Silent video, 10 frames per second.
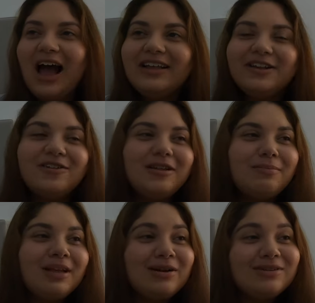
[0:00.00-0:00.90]
I literally
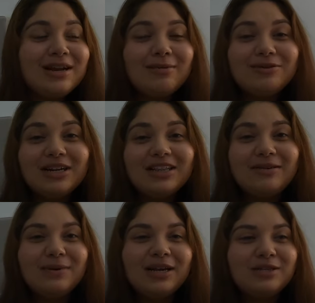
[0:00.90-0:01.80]
planned what time I was gonna
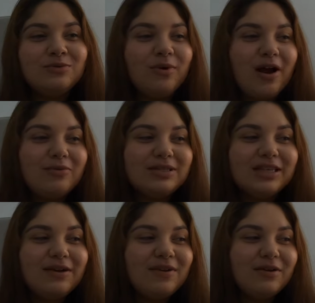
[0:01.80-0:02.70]
leave because where I was
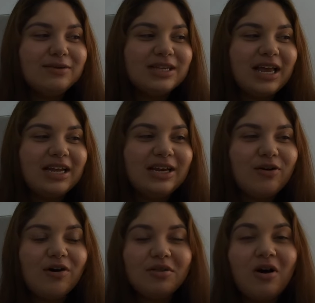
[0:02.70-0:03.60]
living was like
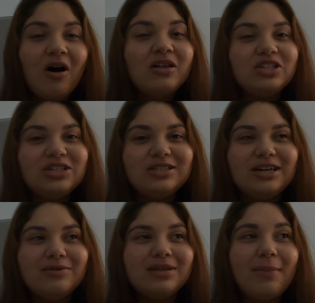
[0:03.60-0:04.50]
near all the colleges
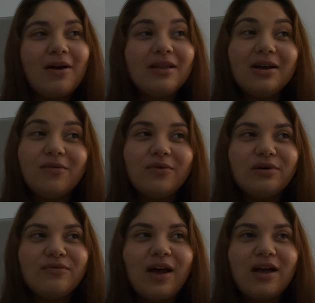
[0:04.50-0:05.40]
and it was about like a
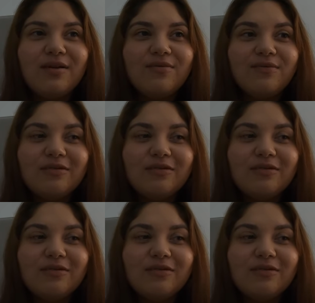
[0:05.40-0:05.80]
45,